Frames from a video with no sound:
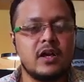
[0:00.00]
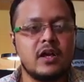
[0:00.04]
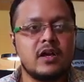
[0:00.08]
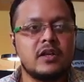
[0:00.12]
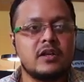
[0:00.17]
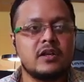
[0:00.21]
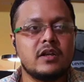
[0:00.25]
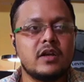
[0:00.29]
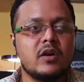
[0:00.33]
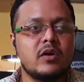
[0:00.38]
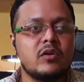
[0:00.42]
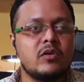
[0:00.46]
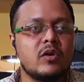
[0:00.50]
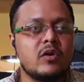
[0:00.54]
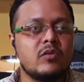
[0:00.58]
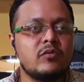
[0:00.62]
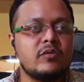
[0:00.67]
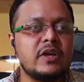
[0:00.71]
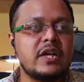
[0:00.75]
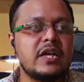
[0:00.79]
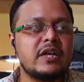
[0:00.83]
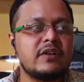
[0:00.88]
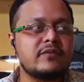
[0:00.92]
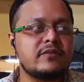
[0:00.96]
Now, we
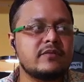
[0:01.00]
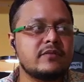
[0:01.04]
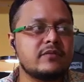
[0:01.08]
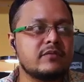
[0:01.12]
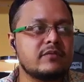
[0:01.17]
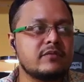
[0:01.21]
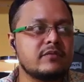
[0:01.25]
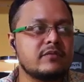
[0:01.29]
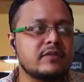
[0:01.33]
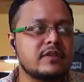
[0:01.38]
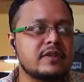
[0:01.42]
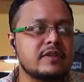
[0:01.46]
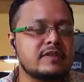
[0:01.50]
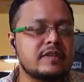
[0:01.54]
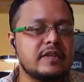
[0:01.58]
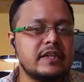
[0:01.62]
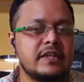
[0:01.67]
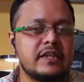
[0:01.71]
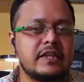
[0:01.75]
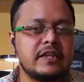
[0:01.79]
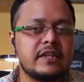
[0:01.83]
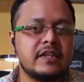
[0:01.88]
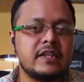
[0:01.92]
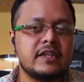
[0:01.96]
have
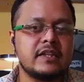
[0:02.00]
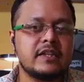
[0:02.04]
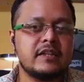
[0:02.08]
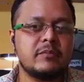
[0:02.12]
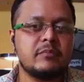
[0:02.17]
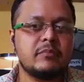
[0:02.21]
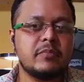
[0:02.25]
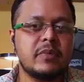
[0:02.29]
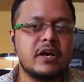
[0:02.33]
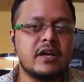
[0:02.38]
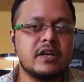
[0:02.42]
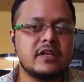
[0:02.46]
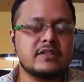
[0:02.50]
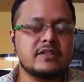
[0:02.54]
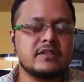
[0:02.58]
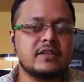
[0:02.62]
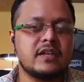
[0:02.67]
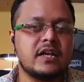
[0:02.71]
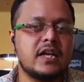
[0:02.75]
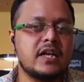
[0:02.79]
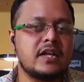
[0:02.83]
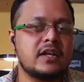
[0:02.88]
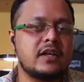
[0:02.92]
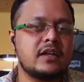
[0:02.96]
seen in the past
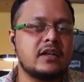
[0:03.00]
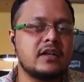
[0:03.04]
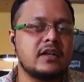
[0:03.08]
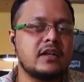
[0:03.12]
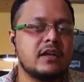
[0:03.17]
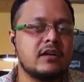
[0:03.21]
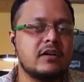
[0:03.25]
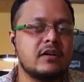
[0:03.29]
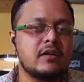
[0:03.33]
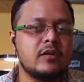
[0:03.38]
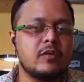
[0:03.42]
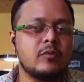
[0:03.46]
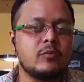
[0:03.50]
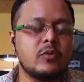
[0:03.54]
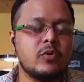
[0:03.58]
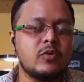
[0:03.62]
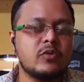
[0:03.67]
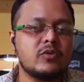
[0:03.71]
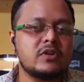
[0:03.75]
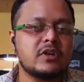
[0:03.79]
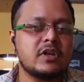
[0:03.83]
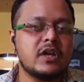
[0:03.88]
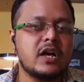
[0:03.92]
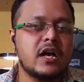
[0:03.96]
that
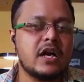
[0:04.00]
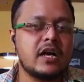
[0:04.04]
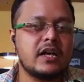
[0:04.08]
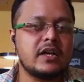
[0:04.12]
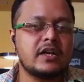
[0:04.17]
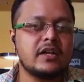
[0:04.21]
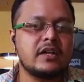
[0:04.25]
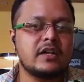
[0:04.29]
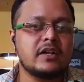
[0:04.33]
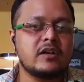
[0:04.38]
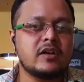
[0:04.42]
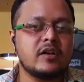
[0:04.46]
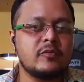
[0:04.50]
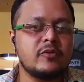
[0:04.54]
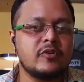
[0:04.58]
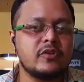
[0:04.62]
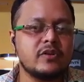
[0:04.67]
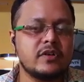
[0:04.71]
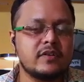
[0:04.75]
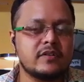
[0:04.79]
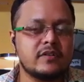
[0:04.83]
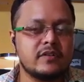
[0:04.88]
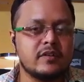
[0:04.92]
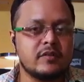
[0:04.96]
both ardent
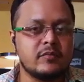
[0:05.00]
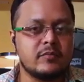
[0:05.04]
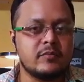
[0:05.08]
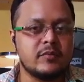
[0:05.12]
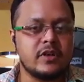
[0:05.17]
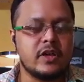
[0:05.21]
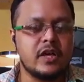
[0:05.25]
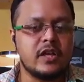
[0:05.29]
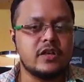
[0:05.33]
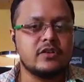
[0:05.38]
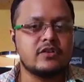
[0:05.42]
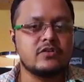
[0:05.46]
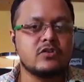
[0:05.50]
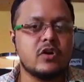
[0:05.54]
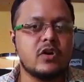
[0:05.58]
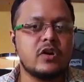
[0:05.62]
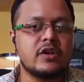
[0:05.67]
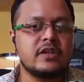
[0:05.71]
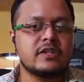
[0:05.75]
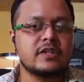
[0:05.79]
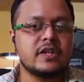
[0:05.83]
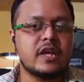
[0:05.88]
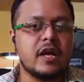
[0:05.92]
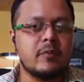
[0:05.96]
communism and
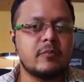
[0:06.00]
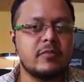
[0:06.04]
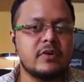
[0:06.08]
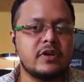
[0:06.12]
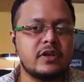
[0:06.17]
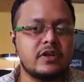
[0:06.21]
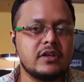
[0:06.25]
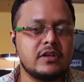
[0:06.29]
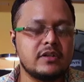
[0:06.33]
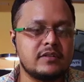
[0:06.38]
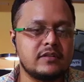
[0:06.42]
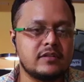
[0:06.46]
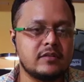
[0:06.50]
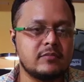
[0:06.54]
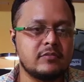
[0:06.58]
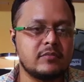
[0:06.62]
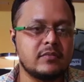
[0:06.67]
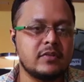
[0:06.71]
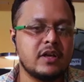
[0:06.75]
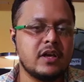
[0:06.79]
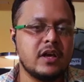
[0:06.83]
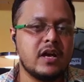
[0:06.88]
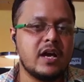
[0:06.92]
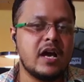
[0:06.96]
staunch capitalism
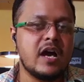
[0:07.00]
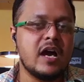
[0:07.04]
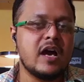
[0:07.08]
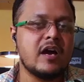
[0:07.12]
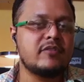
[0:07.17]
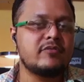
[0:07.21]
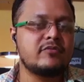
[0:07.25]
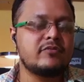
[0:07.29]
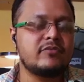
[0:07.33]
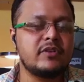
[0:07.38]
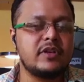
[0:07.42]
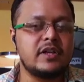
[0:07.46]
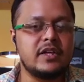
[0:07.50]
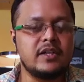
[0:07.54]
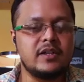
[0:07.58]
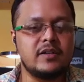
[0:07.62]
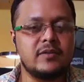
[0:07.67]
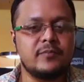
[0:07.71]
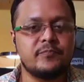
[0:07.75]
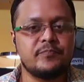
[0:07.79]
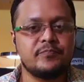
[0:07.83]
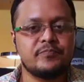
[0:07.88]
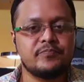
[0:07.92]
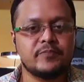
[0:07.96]
have failed,
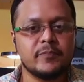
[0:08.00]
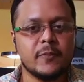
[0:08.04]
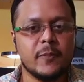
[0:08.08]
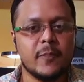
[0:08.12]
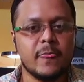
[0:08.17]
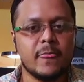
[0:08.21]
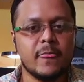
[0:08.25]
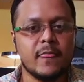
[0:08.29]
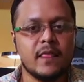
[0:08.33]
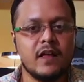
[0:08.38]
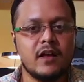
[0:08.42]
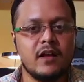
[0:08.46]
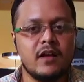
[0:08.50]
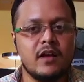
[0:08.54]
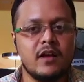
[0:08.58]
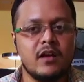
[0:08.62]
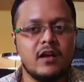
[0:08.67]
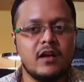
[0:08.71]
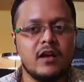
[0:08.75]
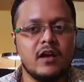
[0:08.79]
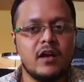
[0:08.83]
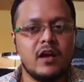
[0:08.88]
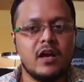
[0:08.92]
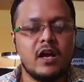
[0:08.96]

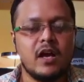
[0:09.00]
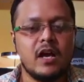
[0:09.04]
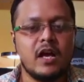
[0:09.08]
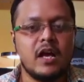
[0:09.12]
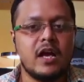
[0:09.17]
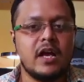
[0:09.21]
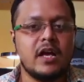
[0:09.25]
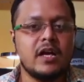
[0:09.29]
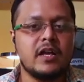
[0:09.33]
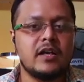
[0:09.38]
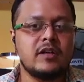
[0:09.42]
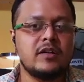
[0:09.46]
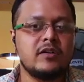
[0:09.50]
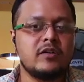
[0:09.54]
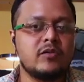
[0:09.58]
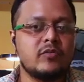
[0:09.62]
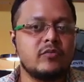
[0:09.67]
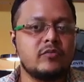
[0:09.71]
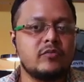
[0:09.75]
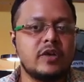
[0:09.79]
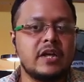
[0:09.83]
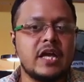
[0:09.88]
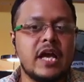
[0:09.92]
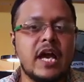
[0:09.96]
and
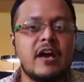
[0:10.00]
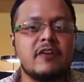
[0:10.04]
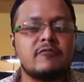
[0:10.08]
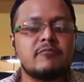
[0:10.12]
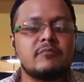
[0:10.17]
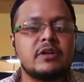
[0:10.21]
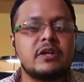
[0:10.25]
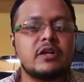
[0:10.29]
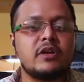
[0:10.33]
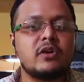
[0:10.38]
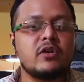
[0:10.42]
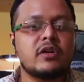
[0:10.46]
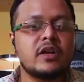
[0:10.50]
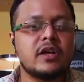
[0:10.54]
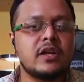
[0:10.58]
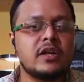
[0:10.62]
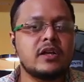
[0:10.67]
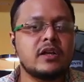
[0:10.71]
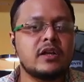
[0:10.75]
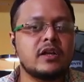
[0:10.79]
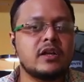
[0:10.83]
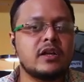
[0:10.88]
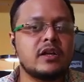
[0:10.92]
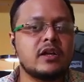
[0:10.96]
we have been
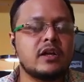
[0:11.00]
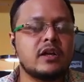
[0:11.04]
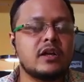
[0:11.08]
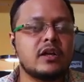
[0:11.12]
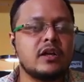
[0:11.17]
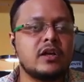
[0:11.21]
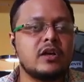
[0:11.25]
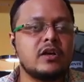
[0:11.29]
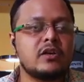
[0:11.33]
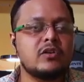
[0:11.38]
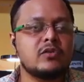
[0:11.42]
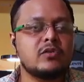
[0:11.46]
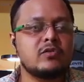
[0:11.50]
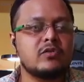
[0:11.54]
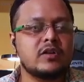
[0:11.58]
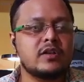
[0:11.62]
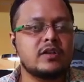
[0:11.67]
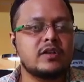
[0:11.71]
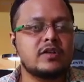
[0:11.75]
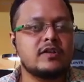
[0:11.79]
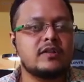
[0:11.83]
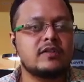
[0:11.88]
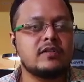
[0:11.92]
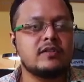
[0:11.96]
looking
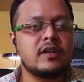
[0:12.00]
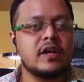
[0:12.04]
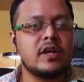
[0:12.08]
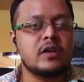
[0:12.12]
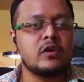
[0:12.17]
towards an